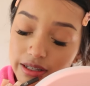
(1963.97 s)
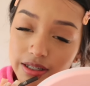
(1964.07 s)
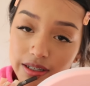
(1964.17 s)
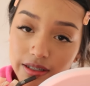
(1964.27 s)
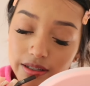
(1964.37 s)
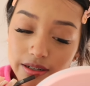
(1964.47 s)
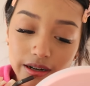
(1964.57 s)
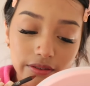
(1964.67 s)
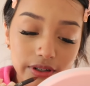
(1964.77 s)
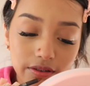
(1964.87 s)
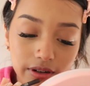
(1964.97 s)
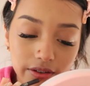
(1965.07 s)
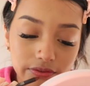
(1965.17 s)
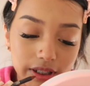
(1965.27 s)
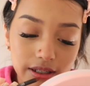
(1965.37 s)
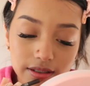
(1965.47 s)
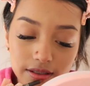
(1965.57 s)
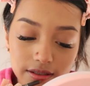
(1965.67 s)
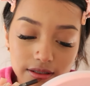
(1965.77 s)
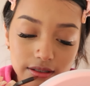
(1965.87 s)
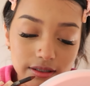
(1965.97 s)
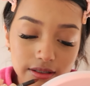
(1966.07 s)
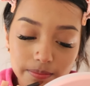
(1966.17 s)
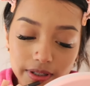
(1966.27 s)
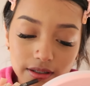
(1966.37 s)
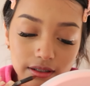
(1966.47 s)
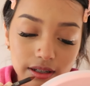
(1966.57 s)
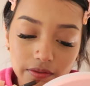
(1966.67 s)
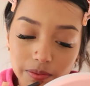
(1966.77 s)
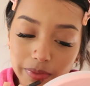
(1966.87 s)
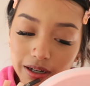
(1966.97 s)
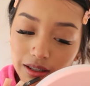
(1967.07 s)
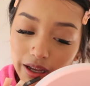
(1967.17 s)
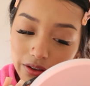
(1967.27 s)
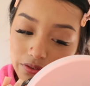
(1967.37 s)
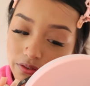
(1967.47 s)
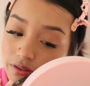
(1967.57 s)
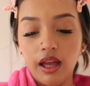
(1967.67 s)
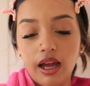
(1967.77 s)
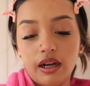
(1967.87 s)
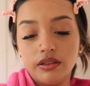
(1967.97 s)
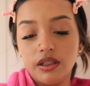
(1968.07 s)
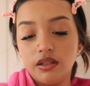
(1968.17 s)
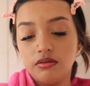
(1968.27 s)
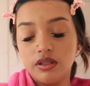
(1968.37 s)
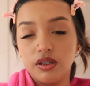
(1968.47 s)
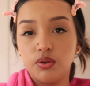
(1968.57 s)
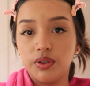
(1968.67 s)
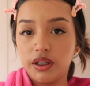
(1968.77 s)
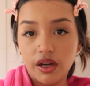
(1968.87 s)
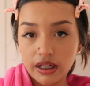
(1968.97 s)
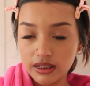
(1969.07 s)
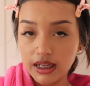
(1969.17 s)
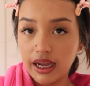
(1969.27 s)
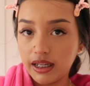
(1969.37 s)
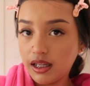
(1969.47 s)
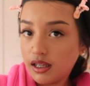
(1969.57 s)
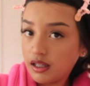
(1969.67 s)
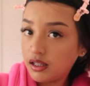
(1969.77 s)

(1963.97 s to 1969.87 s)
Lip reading: Just because you're having rough days doesn't mean that you have a bad life. How did you deal with your anxiety,